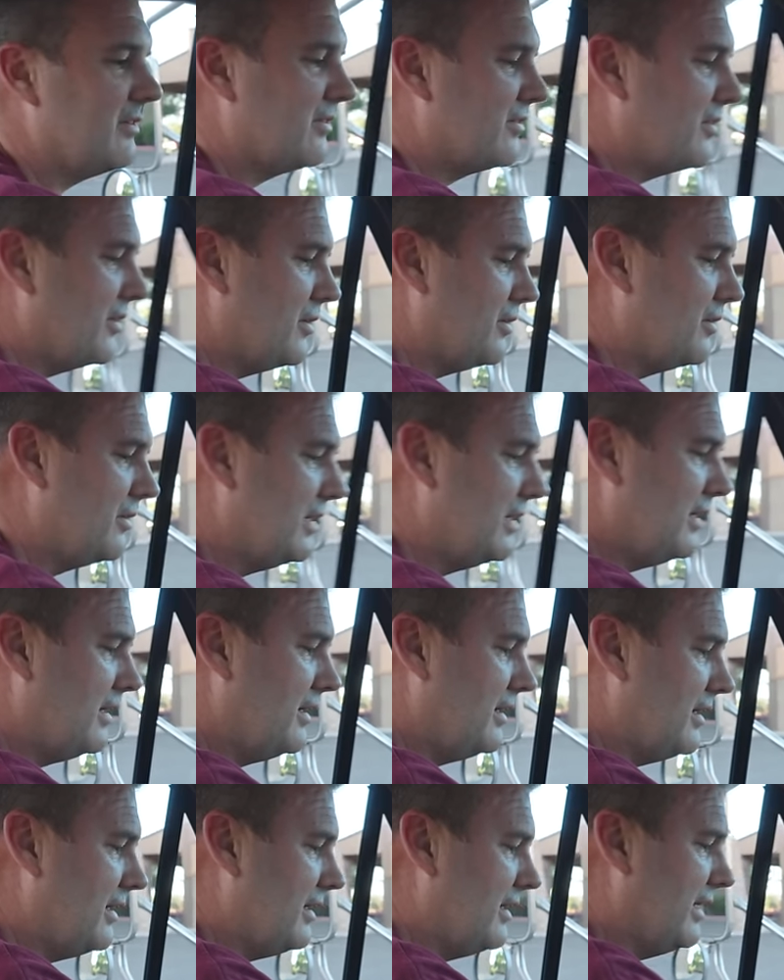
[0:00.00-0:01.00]
And so,
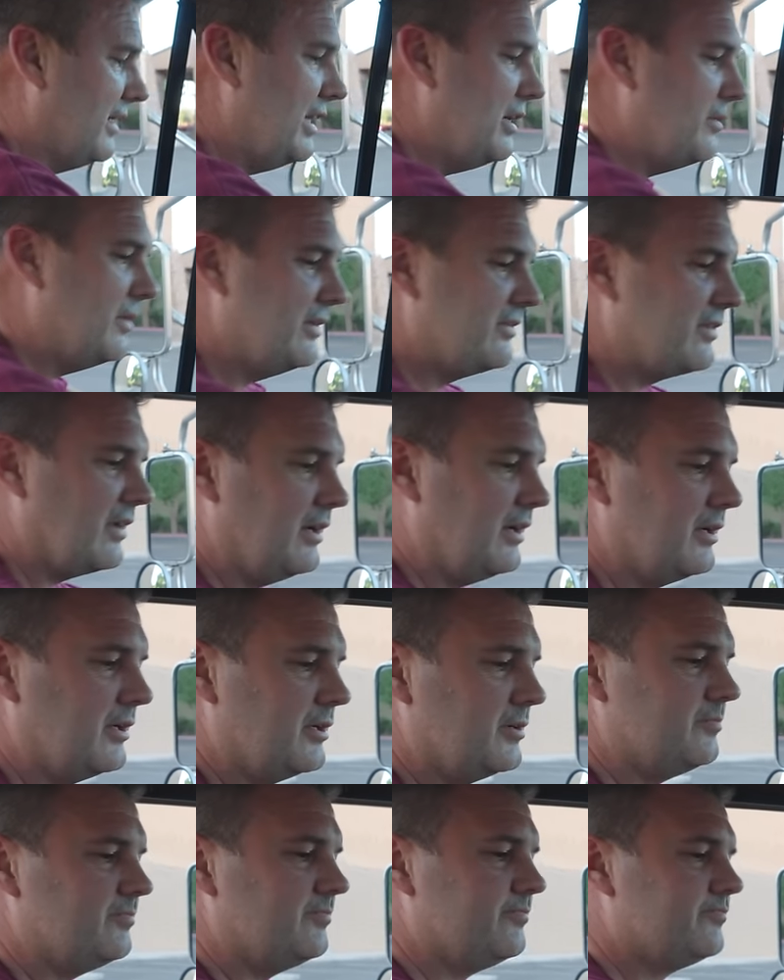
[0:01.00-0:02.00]
anyways,
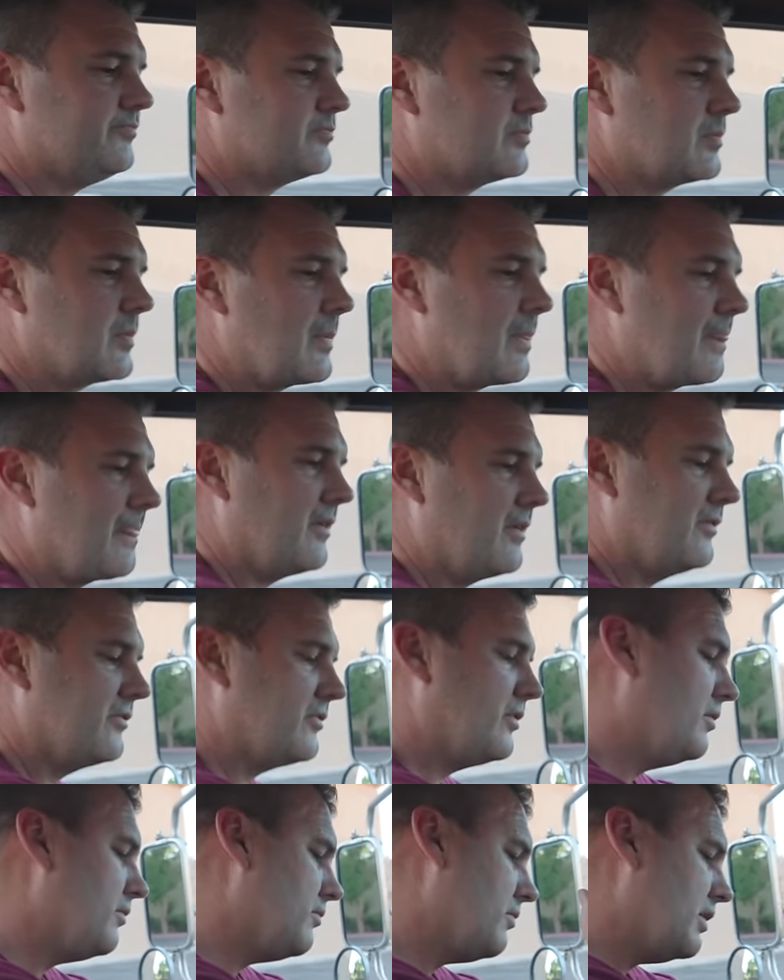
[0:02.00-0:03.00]
um,
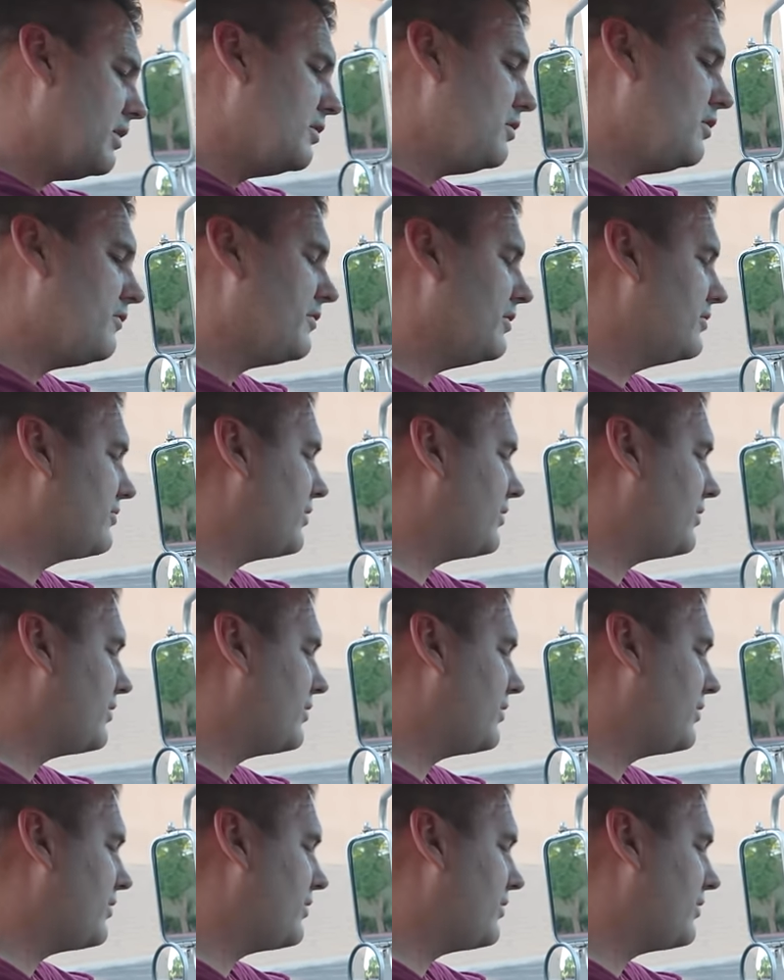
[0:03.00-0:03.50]
so we're gonna go for a